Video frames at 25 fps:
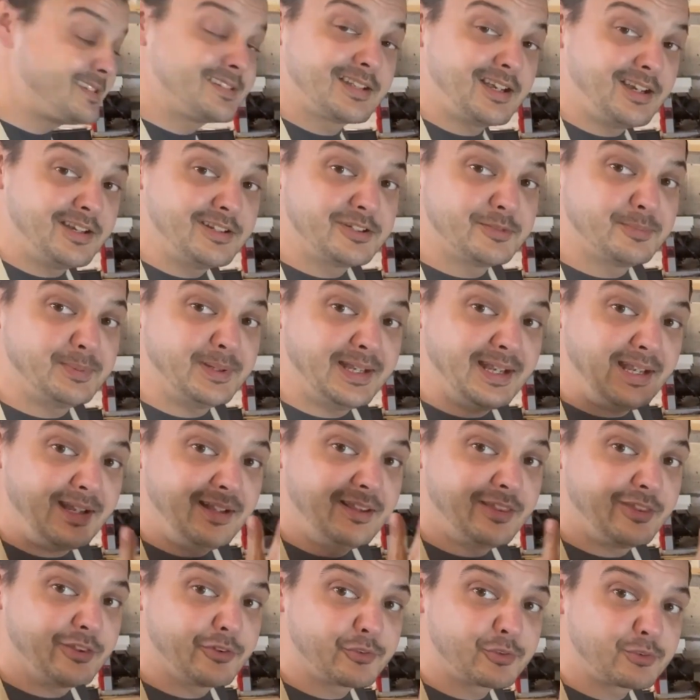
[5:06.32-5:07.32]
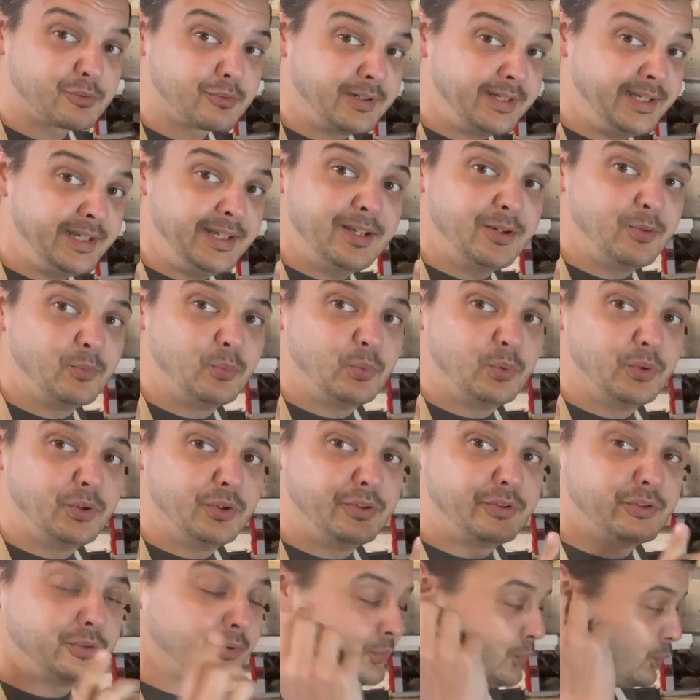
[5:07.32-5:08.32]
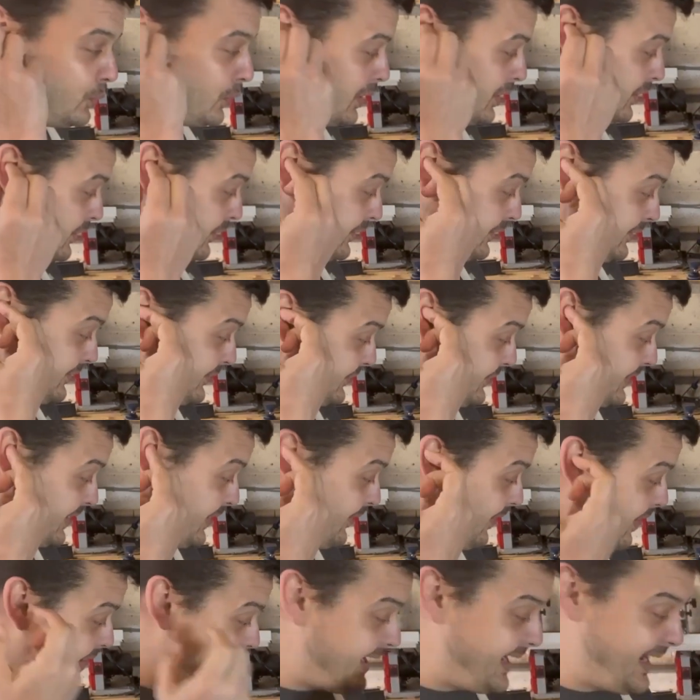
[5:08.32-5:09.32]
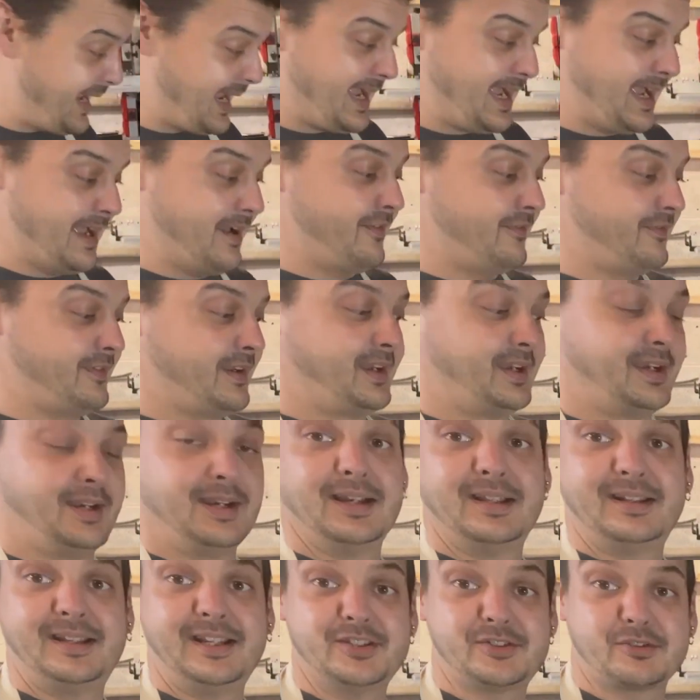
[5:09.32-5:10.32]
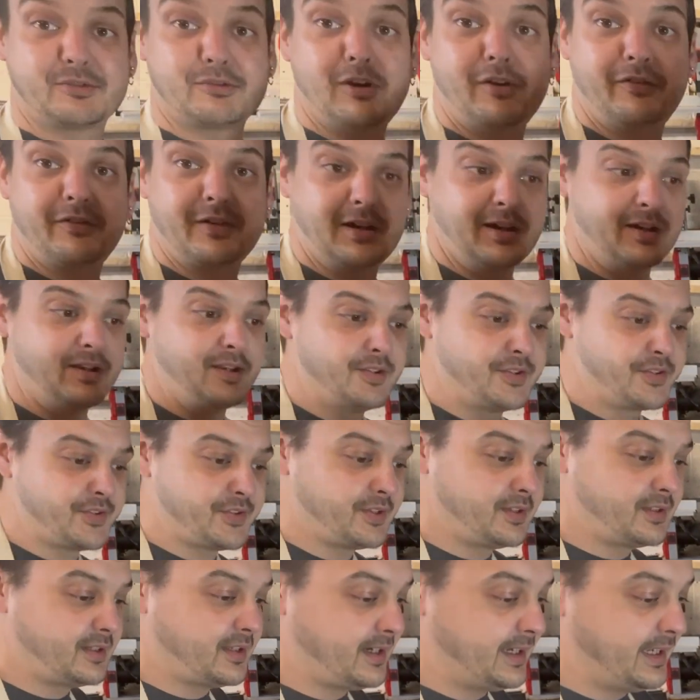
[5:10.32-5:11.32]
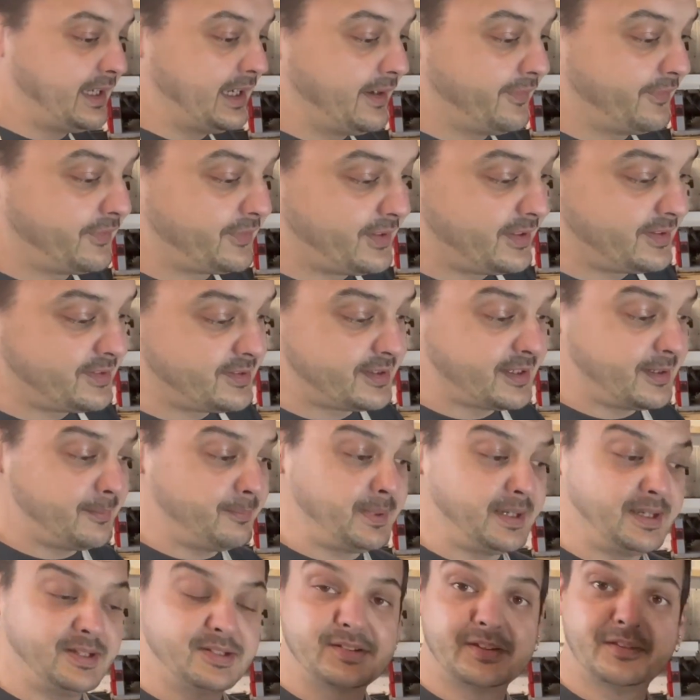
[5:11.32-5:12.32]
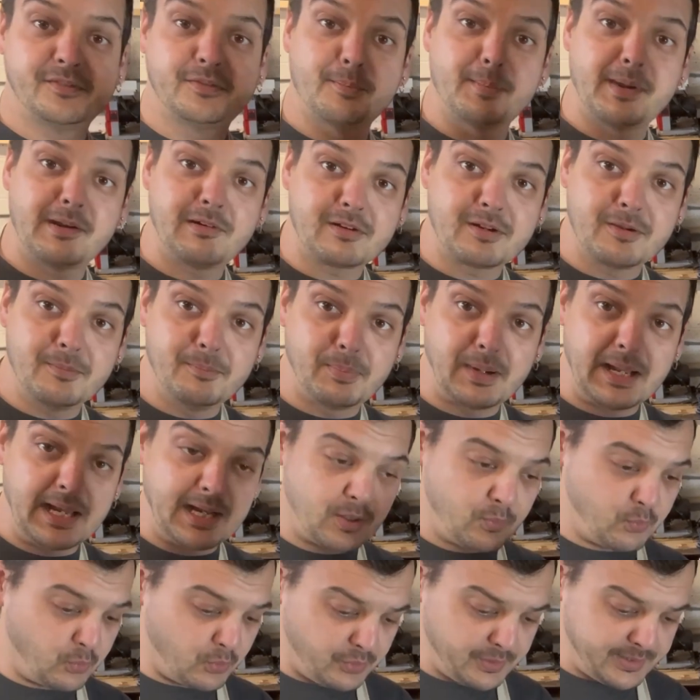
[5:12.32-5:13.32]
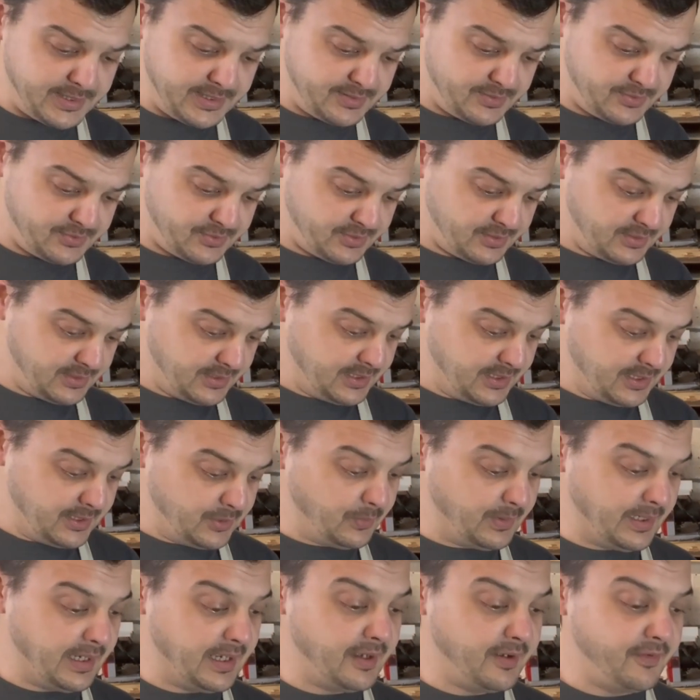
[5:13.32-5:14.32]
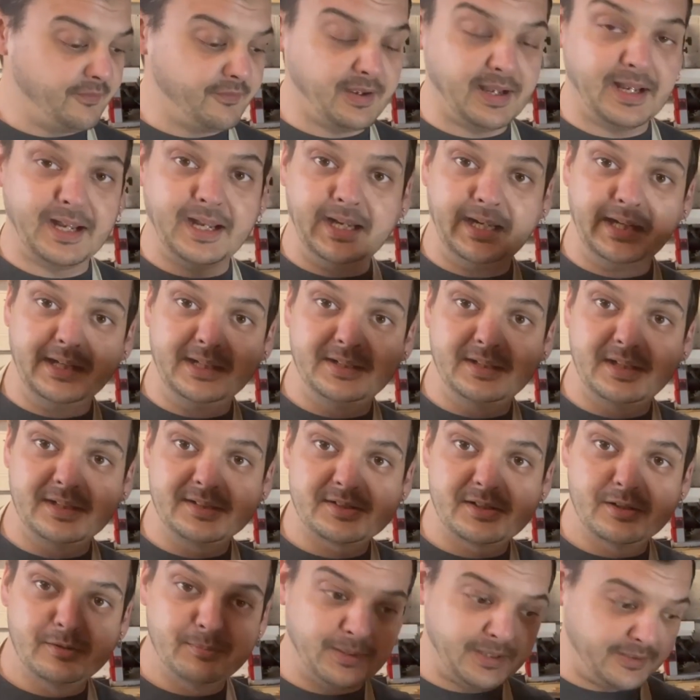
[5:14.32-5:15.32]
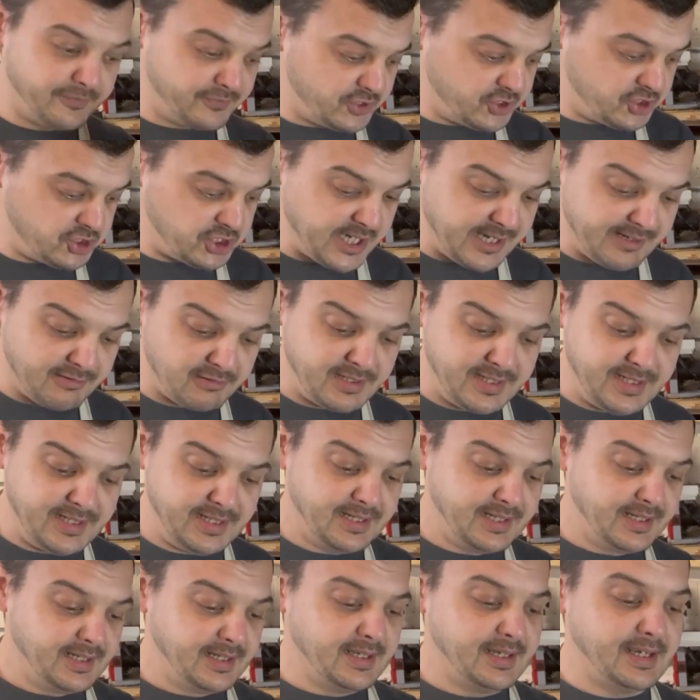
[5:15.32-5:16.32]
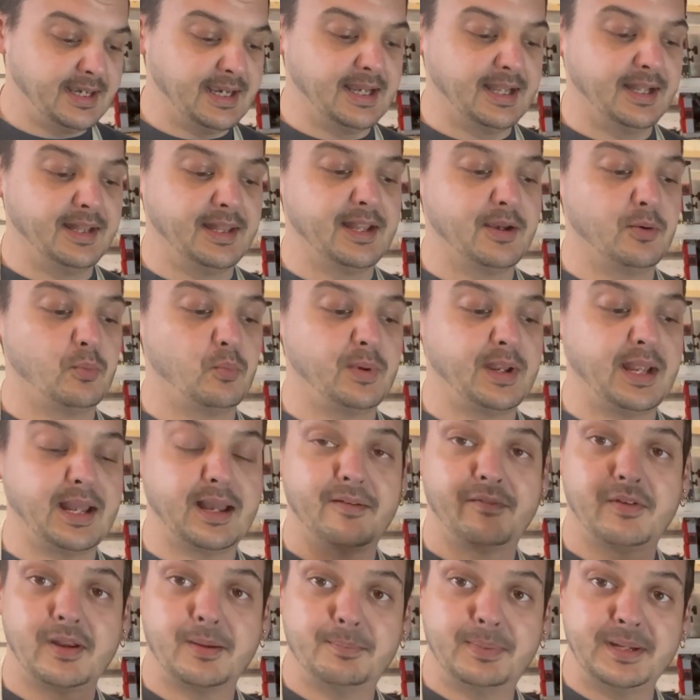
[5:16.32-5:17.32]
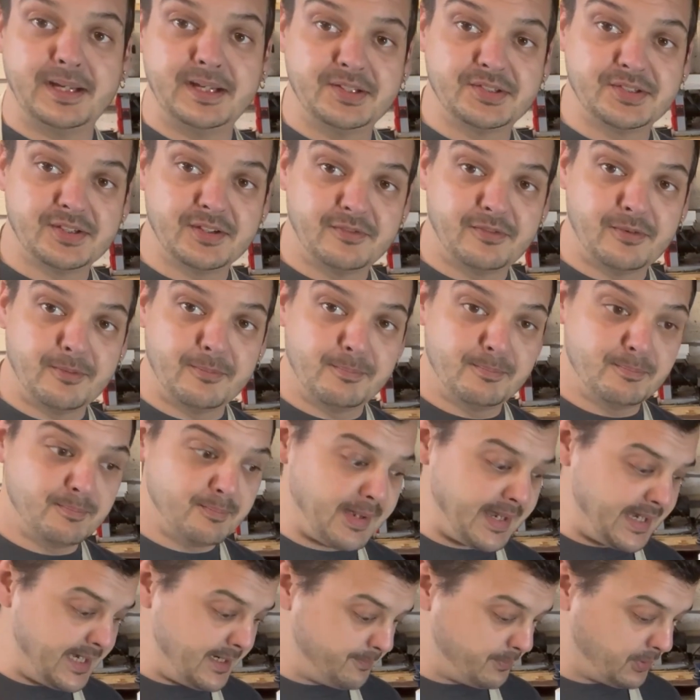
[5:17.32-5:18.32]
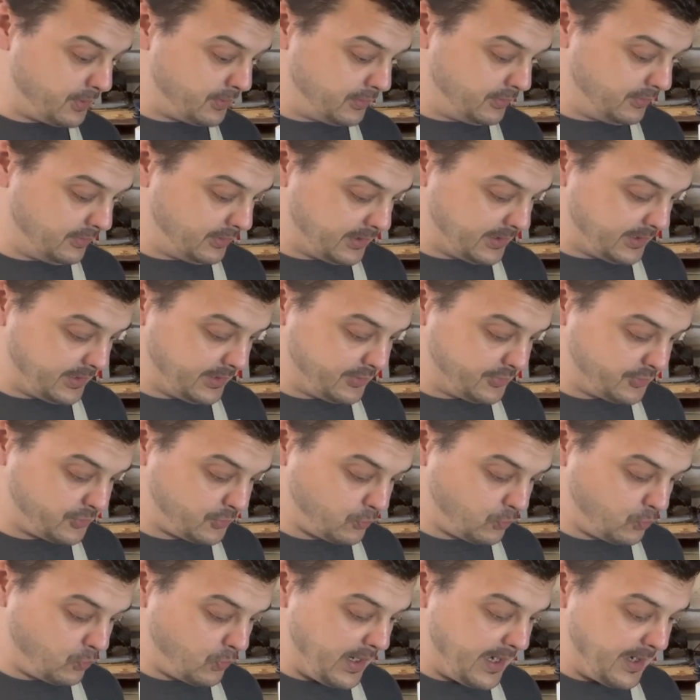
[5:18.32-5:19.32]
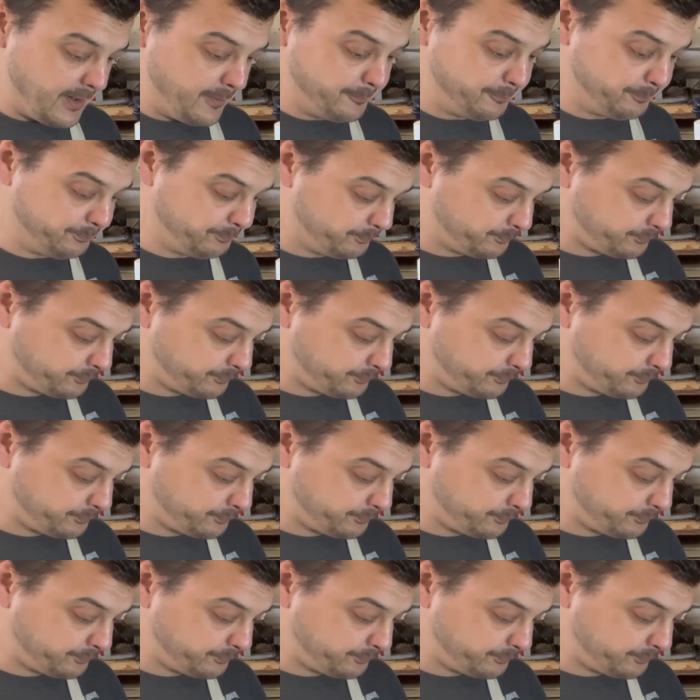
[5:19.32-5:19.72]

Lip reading: going to be a 3-wood wand. So I have, these are offcuts that I have. So this is a piece of American black walnut. We have a nice little bit of cherry, and then we have a piece of maple as well.